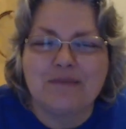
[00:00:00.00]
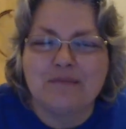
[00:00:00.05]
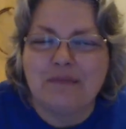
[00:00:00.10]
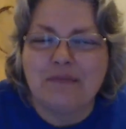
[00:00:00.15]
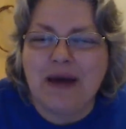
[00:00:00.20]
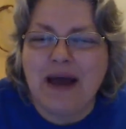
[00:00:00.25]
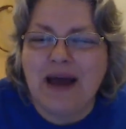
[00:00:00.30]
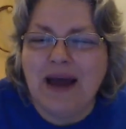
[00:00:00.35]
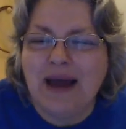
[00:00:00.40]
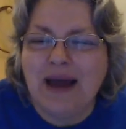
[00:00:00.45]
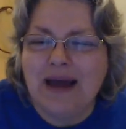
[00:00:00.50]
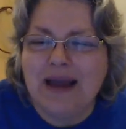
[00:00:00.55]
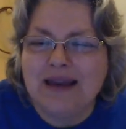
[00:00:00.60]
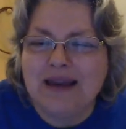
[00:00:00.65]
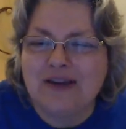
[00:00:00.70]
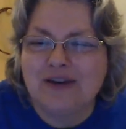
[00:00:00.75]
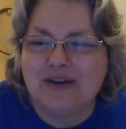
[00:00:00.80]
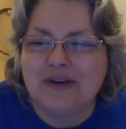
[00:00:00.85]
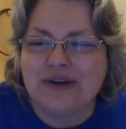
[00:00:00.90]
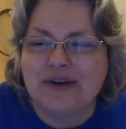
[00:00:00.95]
My
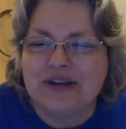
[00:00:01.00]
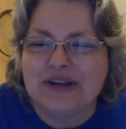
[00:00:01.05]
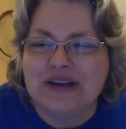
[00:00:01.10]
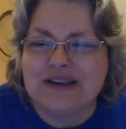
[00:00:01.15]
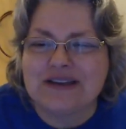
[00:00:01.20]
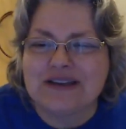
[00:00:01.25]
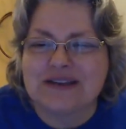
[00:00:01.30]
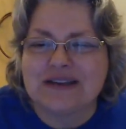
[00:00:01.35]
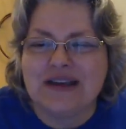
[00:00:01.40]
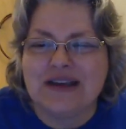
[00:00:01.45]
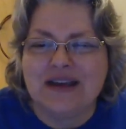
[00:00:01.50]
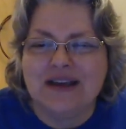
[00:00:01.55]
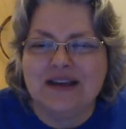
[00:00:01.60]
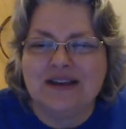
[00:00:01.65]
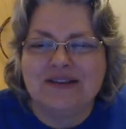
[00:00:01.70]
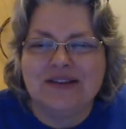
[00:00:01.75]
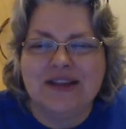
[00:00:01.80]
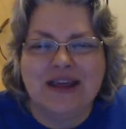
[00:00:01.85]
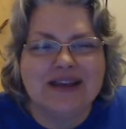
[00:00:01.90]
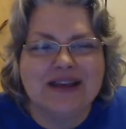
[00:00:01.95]
goodness,
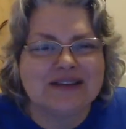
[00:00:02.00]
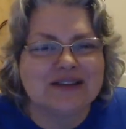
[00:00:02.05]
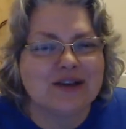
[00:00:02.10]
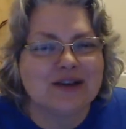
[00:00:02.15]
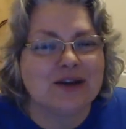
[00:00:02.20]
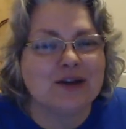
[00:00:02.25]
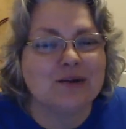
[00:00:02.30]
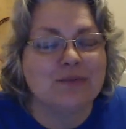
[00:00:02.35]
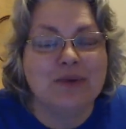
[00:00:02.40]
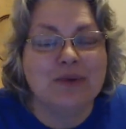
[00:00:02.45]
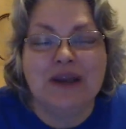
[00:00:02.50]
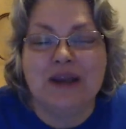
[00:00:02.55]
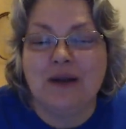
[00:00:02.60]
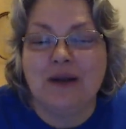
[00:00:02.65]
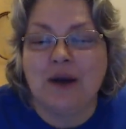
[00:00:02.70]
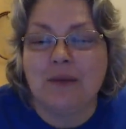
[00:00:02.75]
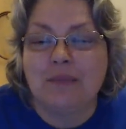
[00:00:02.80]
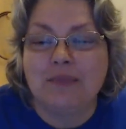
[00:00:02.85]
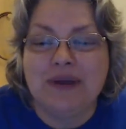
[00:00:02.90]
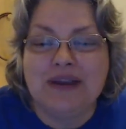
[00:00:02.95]
that's going to be
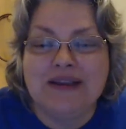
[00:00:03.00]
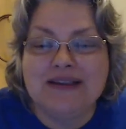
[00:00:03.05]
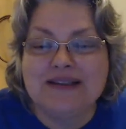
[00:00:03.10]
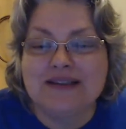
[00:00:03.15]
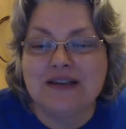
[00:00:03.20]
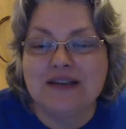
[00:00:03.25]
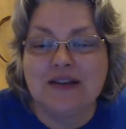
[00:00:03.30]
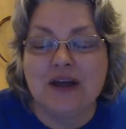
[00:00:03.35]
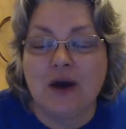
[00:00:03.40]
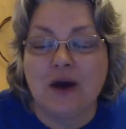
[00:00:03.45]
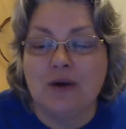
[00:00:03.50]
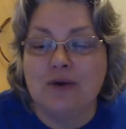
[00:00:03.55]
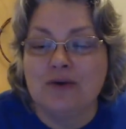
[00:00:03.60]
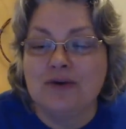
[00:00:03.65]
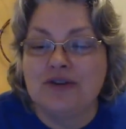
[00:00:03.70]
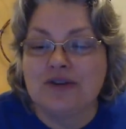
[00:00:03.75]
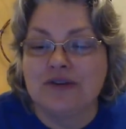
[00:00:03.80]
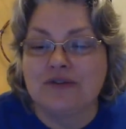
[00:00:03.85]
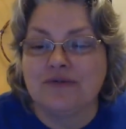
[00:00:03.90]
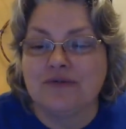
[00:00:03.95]
a piece of the
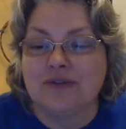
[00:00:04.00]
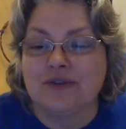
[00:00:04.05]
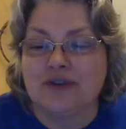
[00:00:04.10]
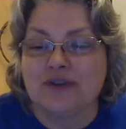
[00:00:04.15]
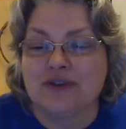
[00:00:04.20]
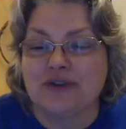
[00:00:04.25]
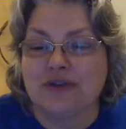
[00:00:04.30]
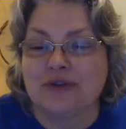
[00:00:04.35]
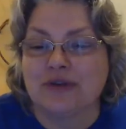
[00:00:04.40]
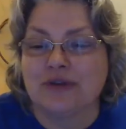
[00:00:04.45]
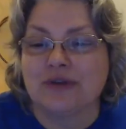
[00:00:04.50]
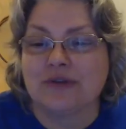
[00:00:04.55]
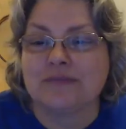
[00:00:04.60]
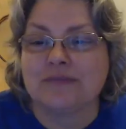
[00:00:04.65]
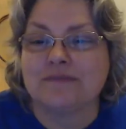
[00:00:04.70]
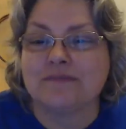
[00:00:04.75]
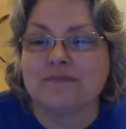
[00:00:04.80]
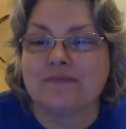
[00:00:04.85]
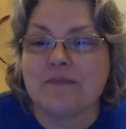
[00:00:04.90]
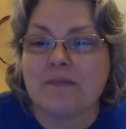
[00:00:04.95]
ocean for sure.
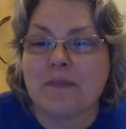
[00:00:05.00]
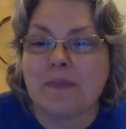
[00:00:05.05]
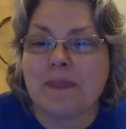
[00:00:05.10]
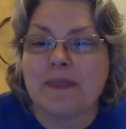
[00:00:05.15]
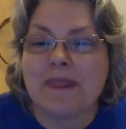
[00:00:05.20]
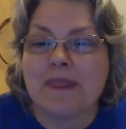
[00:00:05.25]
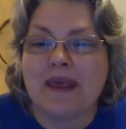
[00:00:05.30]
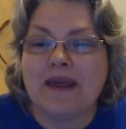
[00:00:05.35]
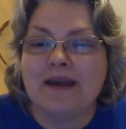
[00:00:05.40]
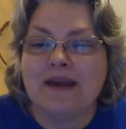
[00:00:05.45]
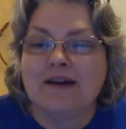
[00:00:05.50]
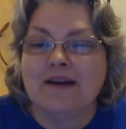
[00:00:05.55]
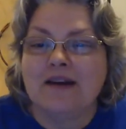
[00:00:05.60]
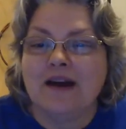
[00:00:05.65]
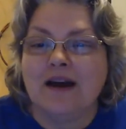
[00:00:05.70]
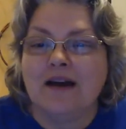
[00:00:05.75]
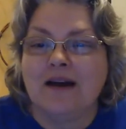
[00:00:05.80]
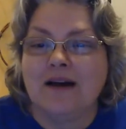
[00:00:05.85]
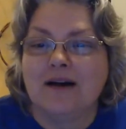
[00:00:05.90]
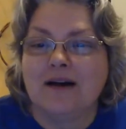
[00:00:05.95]

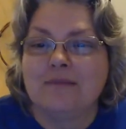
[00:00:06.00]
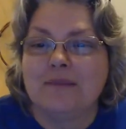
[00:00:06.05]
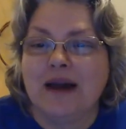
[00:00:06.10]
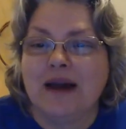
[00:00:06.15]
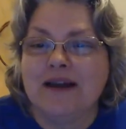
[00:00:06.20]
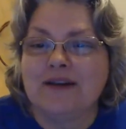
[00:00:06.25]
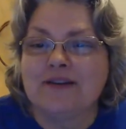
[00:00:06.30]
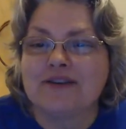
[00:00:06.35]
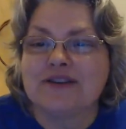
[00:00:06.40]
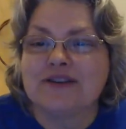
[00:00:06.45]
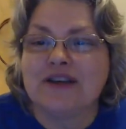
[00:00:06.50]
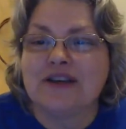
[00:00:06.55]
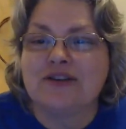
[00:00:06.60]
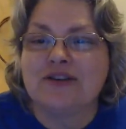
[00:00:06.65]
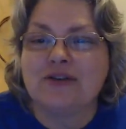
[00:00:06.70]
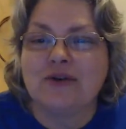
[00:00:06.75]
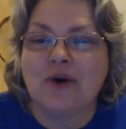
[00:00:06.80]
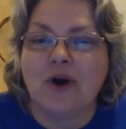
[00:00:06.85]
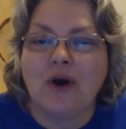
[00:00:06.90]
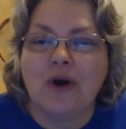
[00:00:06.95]
Michael says,
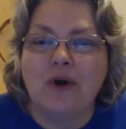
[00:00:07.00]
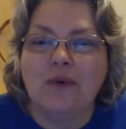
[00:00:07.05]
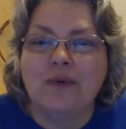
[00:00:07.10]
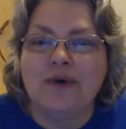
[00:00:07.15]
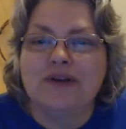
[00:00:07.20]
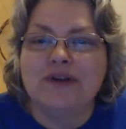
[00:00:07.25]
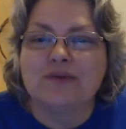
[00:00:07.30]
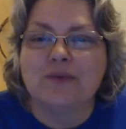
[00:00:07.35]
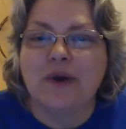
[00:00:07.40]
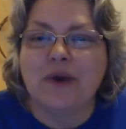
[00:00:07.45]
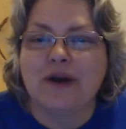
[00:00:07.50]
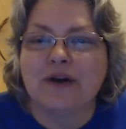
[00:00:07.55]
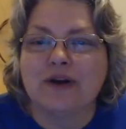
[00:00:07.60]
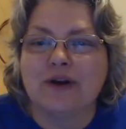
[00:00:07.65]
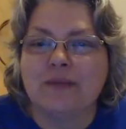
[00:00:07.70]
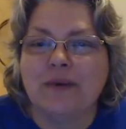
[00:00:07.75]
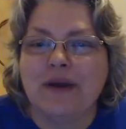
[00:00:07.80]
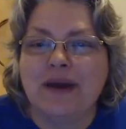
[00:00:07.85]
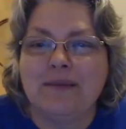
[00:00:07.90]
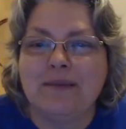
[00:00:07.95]
you're always
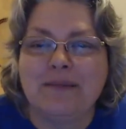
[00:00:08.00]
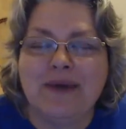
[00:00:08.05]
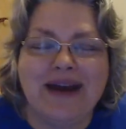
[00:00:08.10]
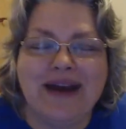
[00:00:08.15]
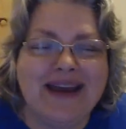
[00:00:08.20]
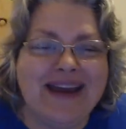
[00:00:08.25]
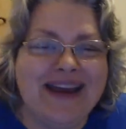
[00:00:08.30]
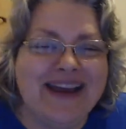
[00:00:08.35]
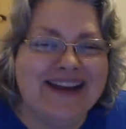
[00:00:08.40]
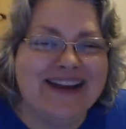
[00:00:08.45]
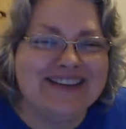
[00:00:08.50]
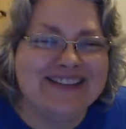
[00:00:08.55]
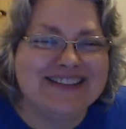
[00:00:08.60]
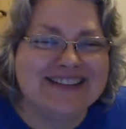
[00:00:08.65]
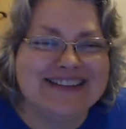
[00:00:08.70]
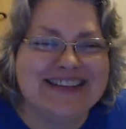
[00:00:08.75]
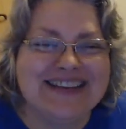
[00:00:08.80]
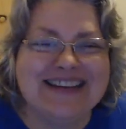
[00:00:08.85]
welcome at my house.